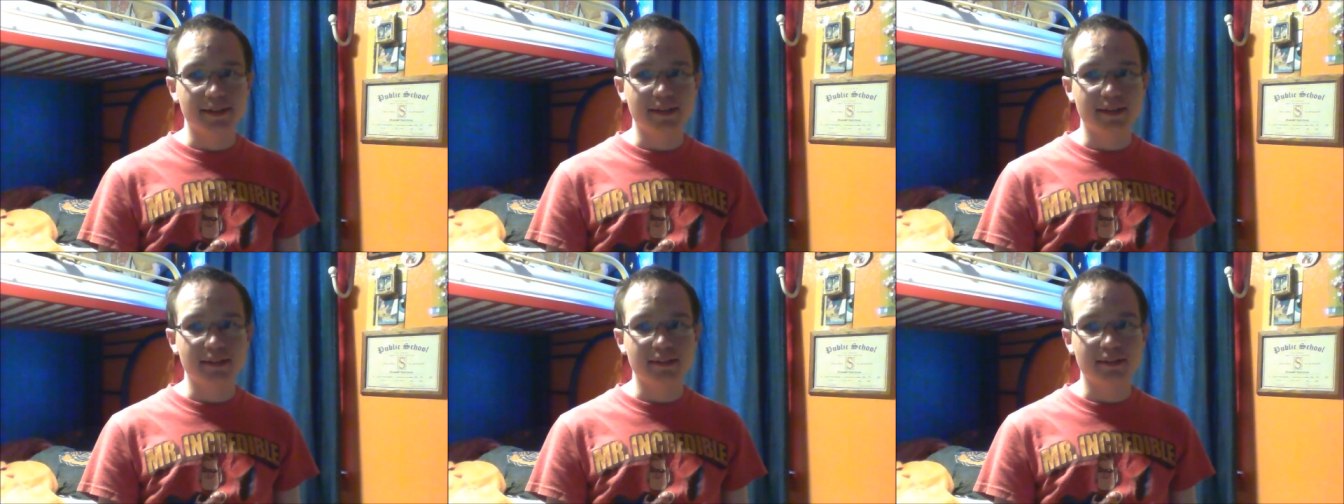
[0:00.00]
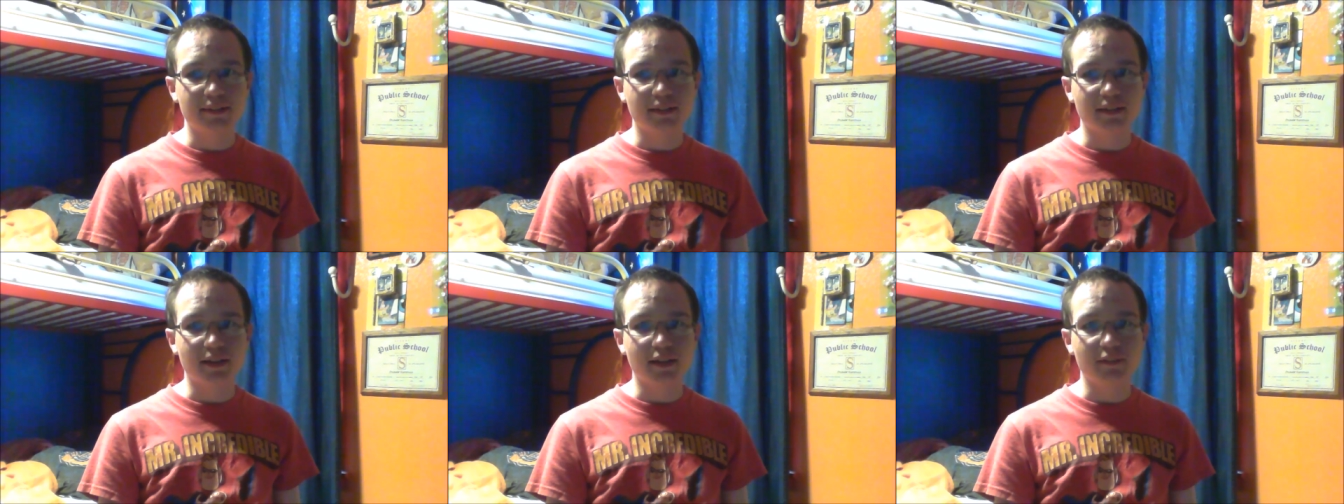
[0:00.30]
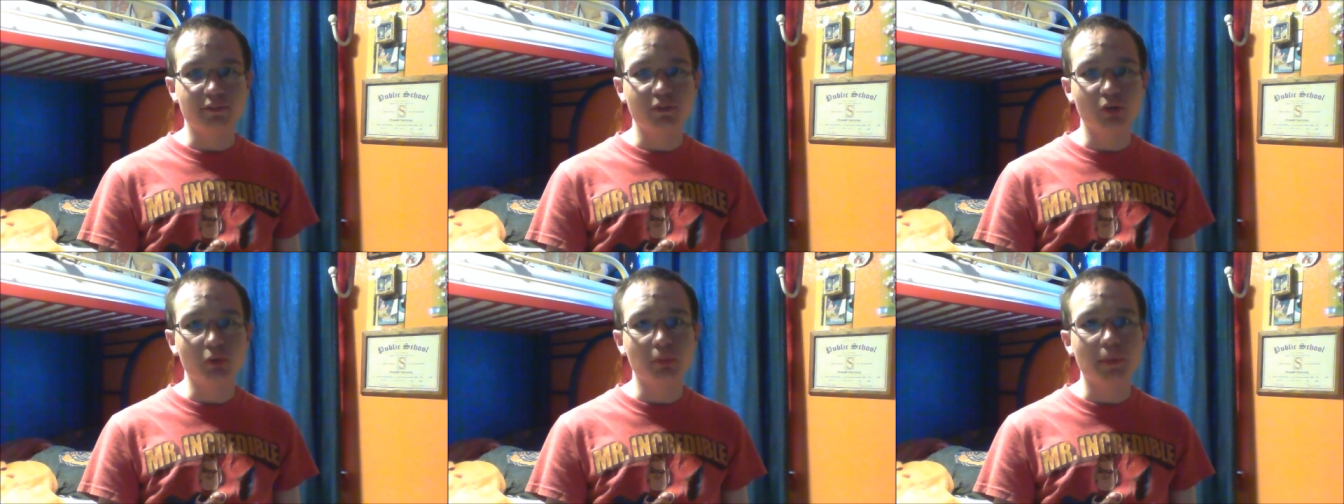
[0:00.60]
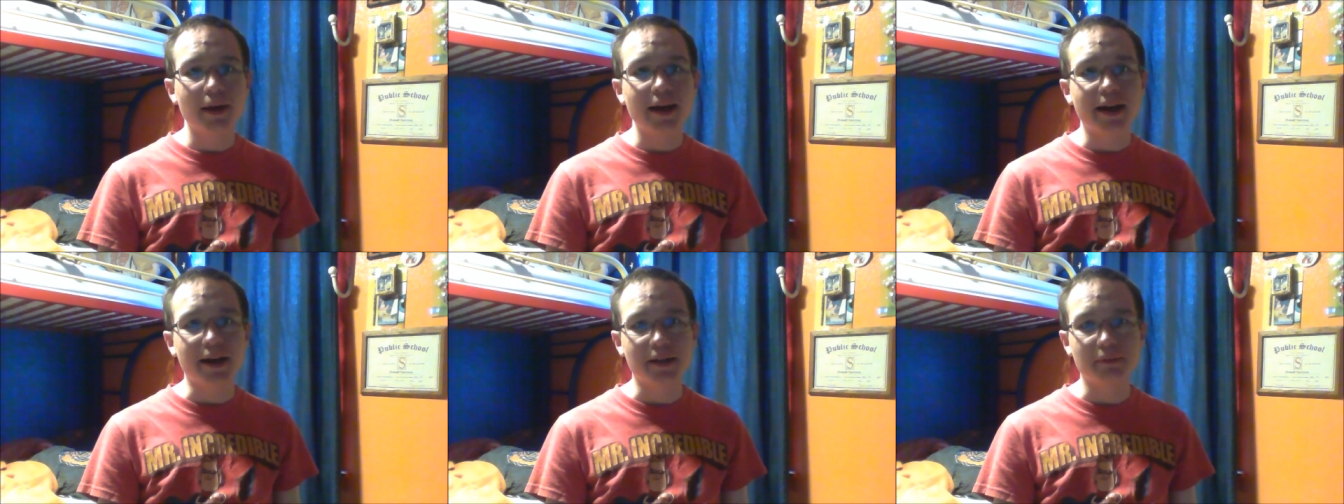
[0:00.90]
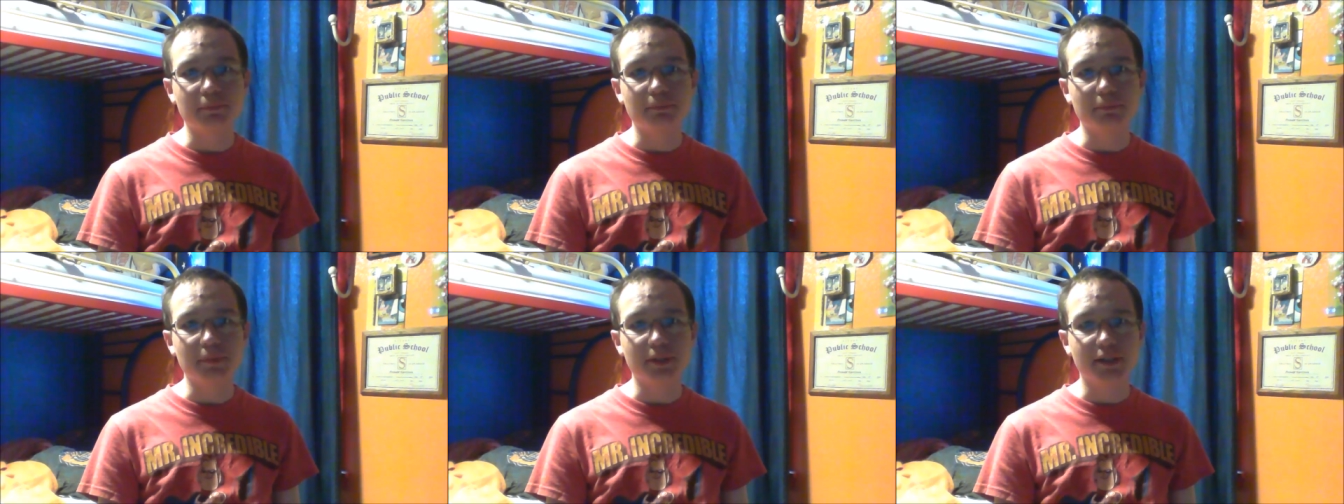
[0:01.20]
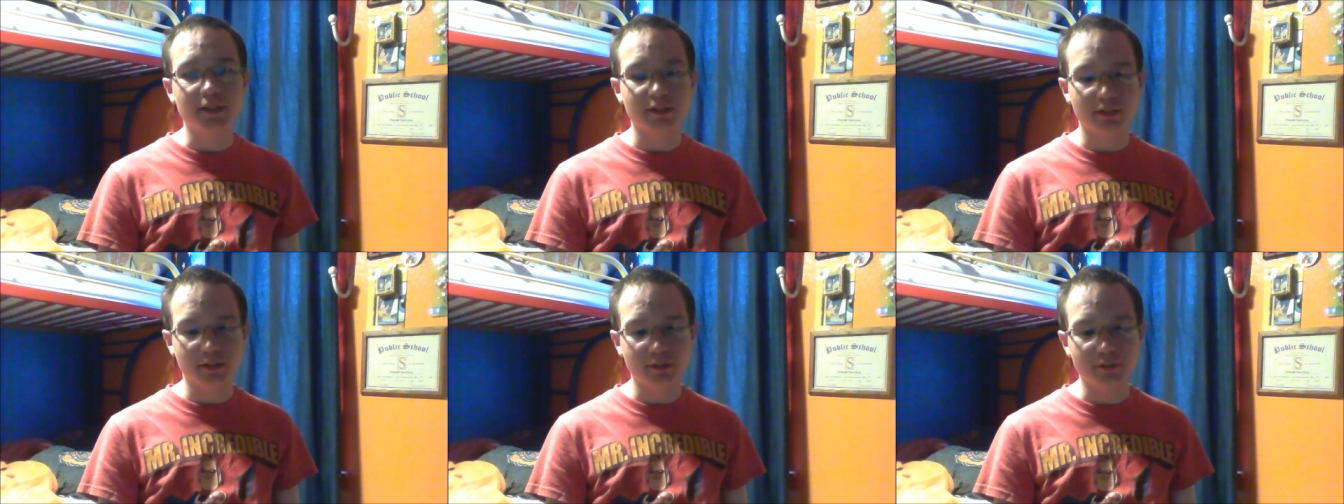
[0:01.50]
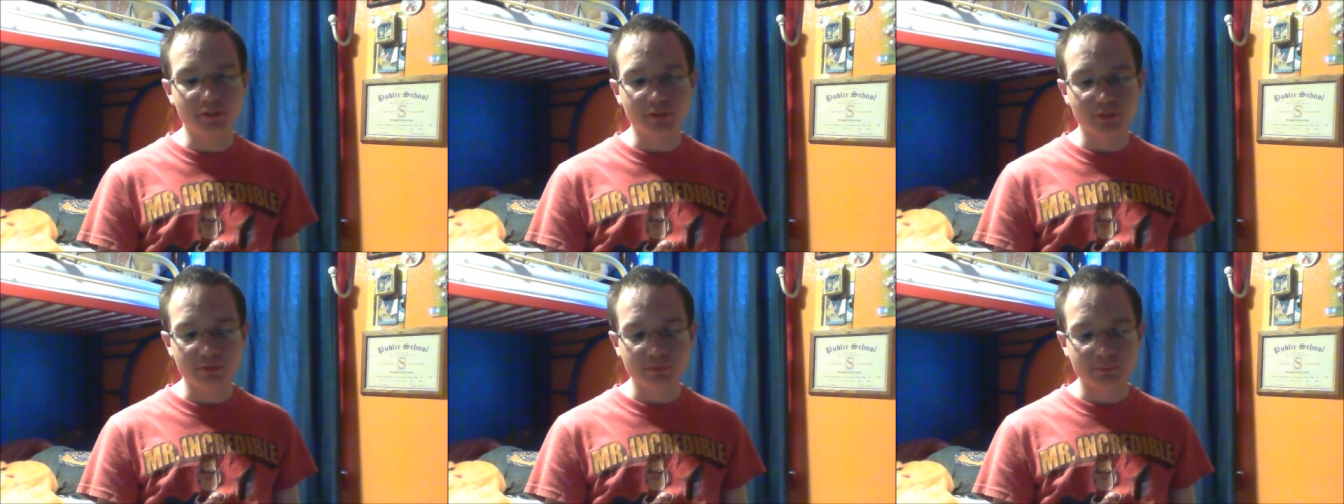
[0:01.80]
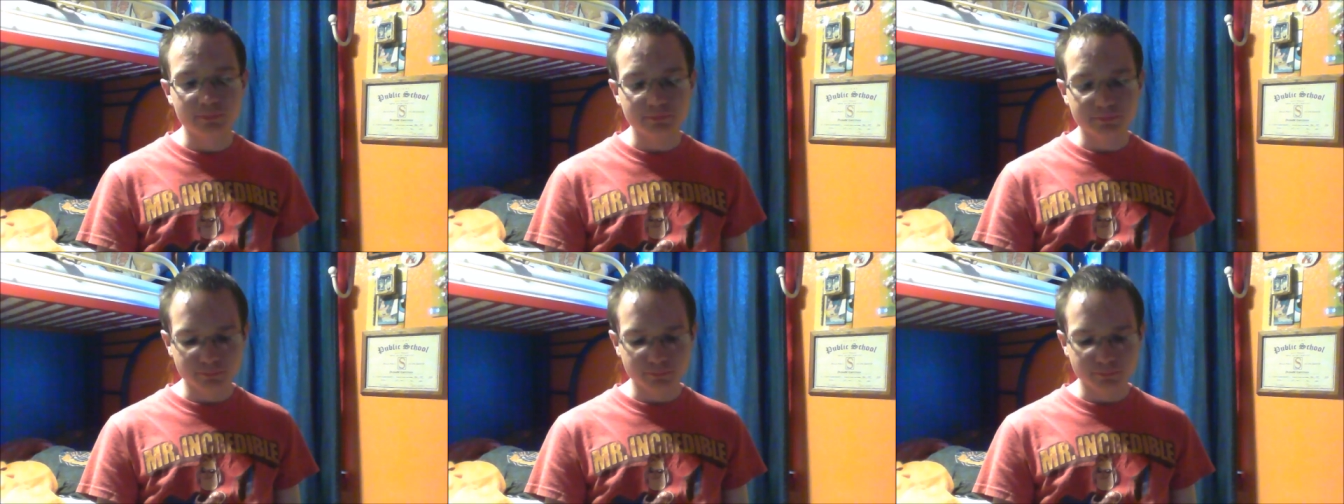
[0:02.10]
And I feel bad, because